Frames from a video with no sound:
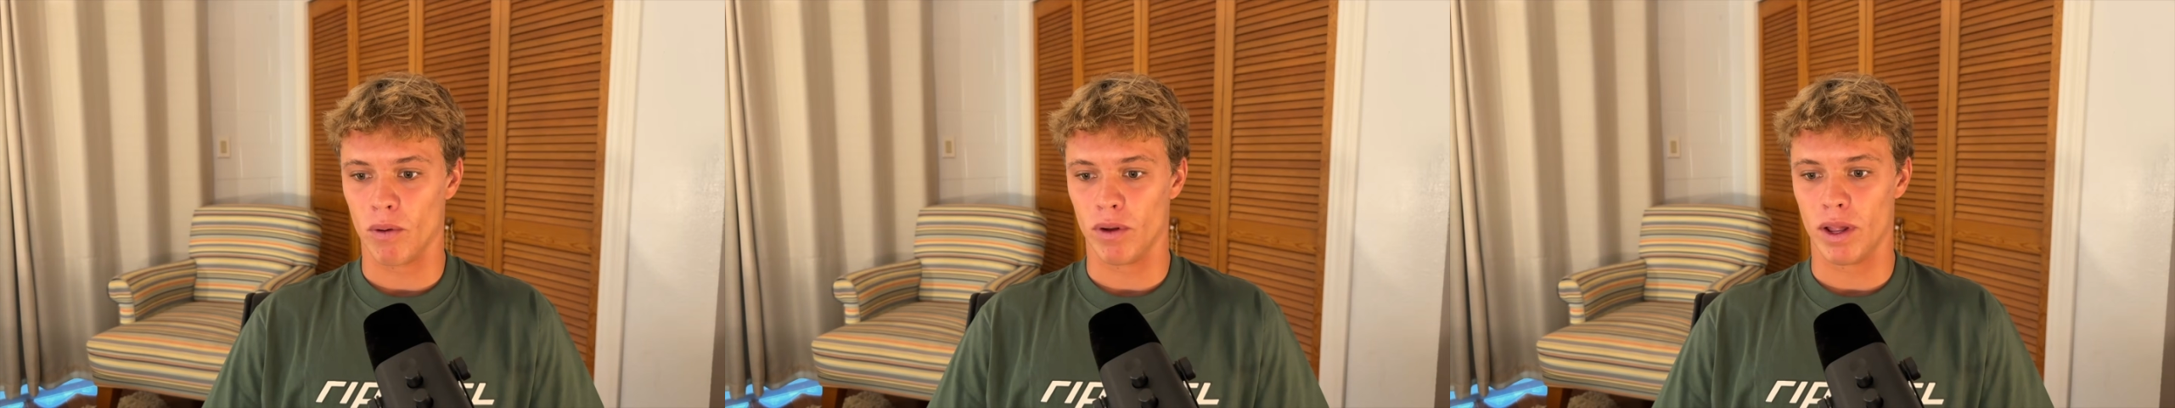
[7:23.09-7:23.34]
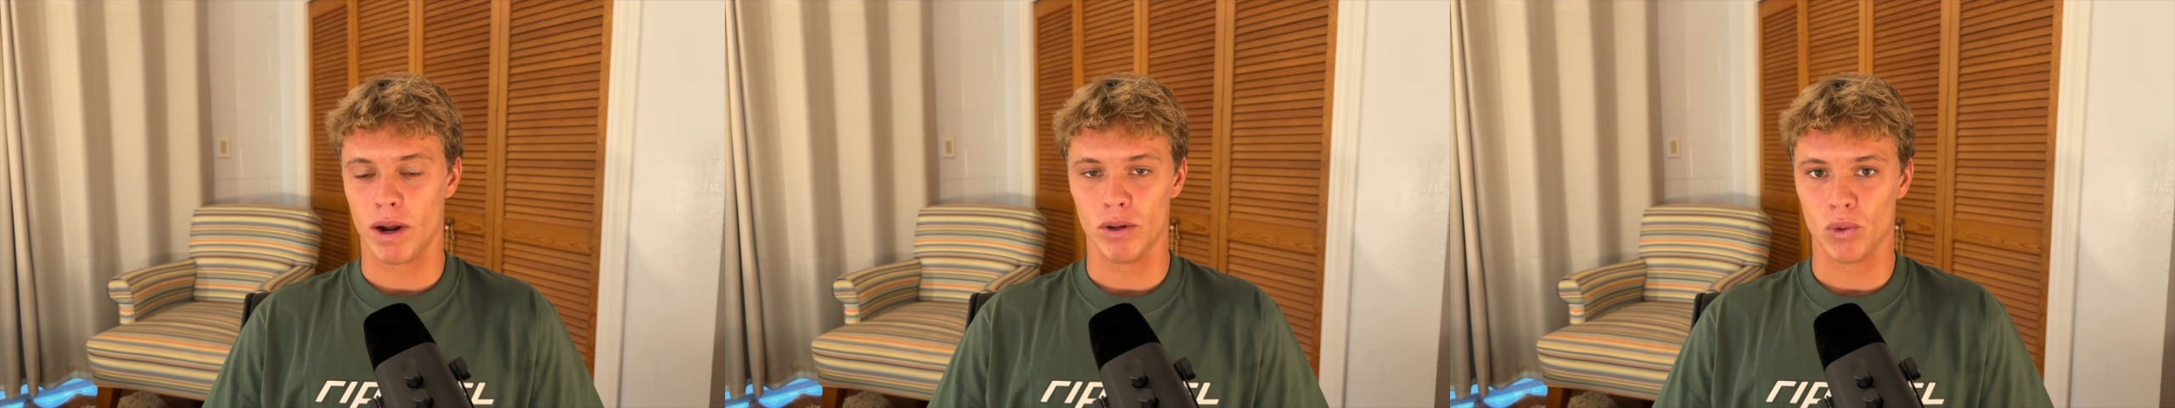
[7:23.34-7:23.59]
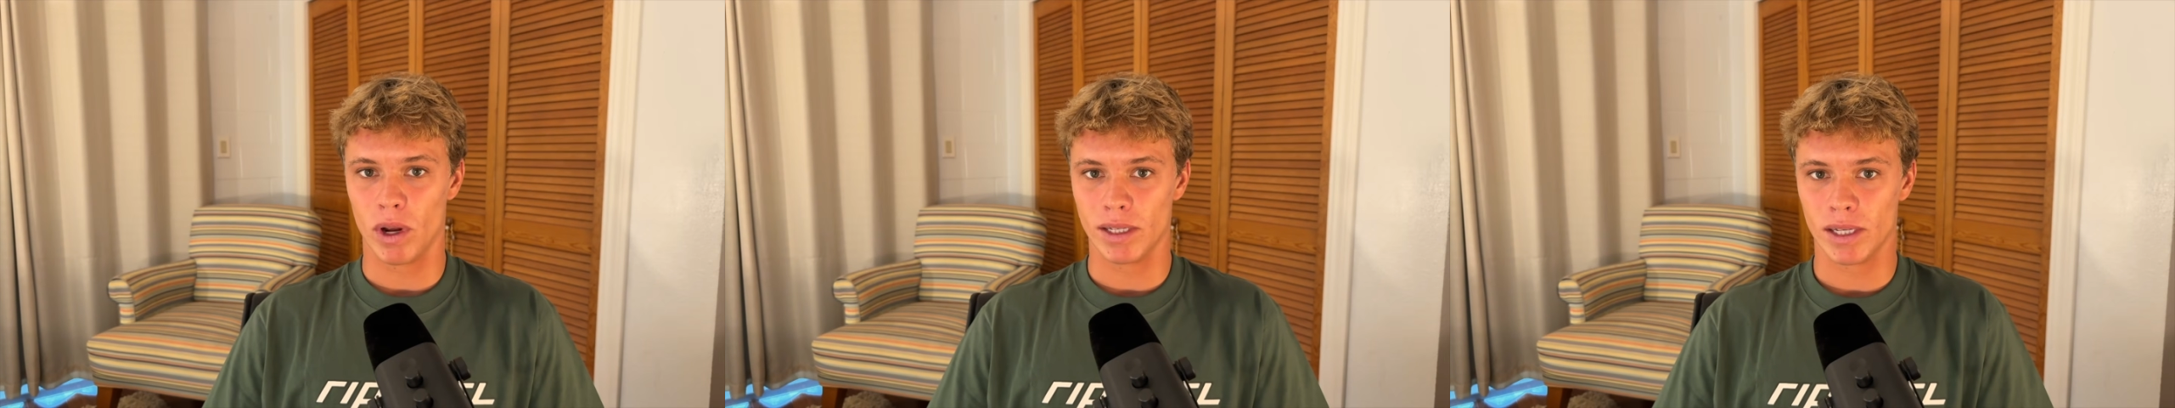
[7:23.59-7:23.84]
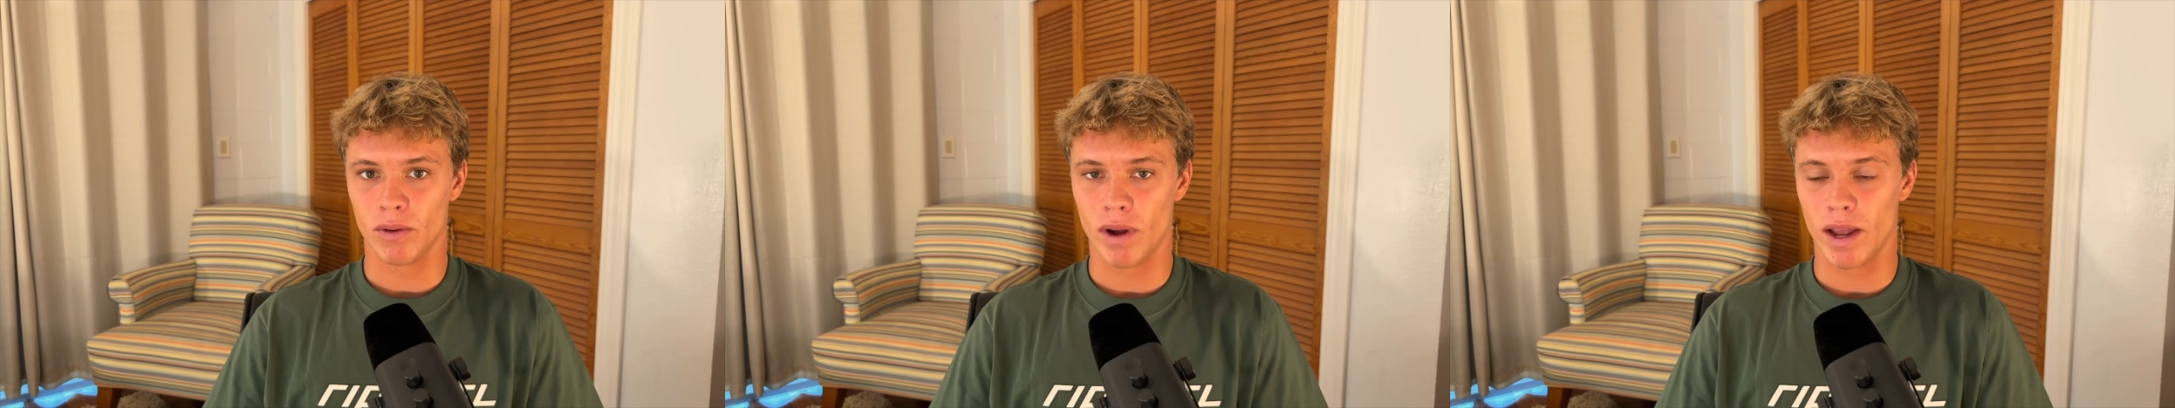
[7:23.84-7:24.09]
or that I was
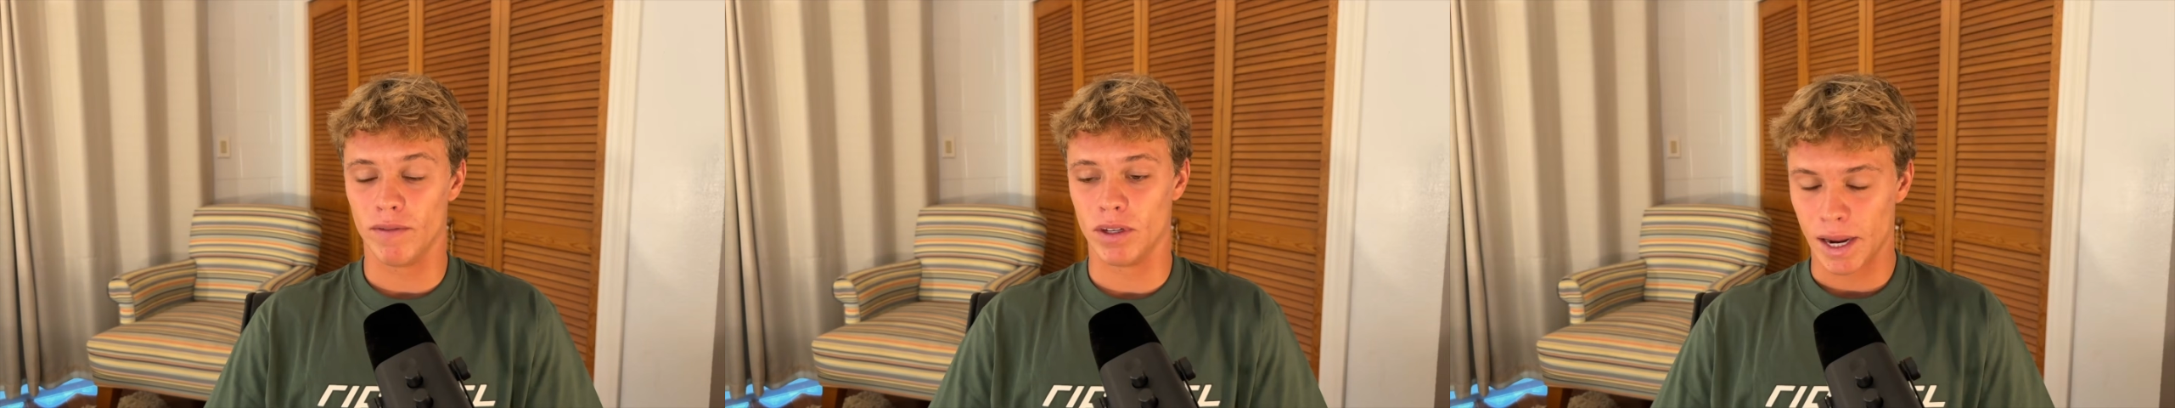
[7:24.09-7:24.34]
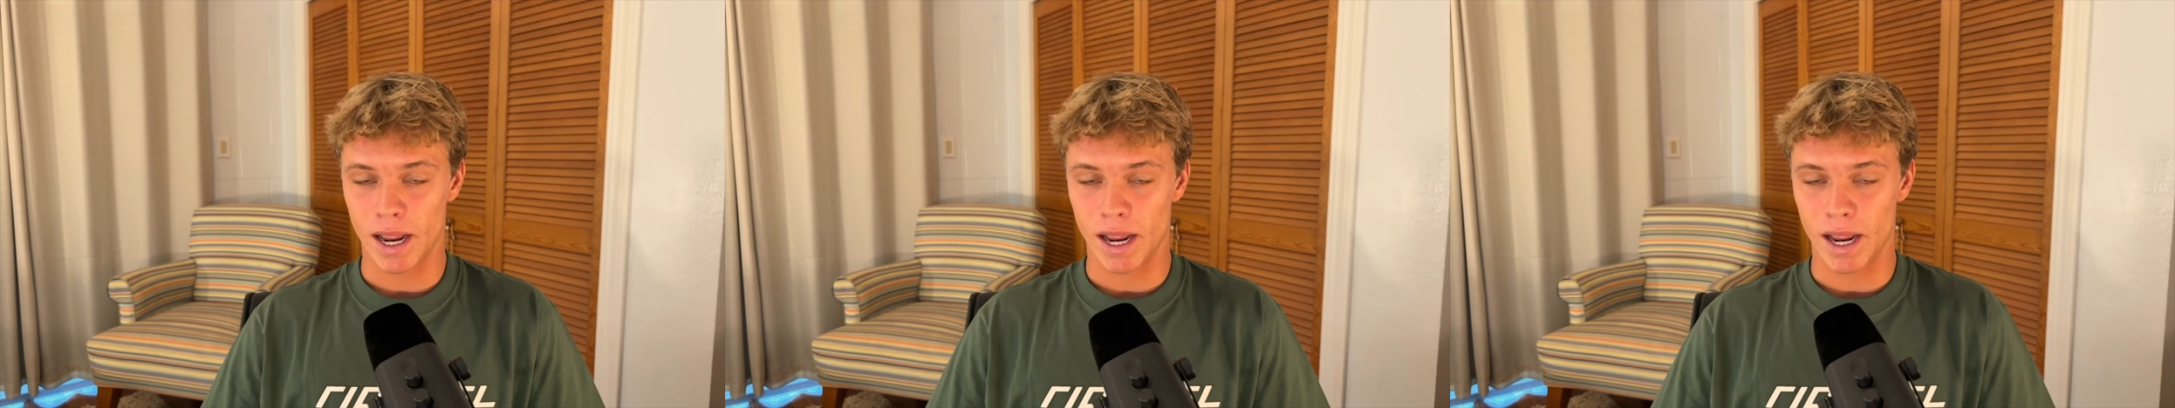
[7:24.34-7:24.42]
wasting waves,